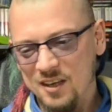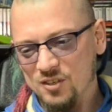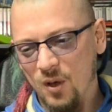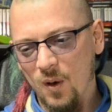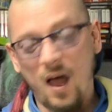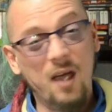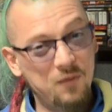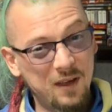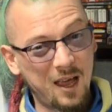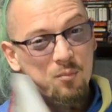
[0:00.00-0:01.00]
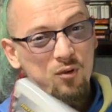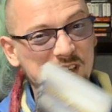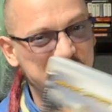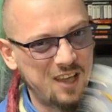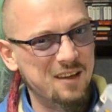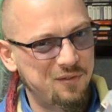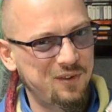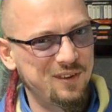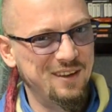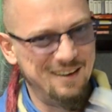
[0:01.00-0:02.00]
So I think I'm pretty safe
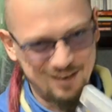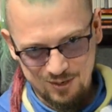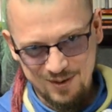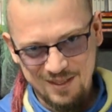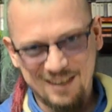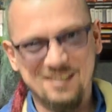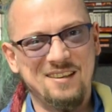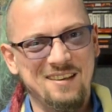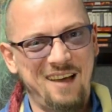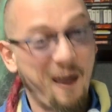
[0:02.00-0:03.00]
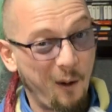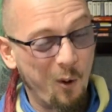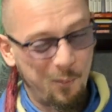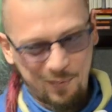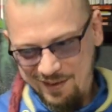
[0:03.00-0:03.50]
in doing this, I hope.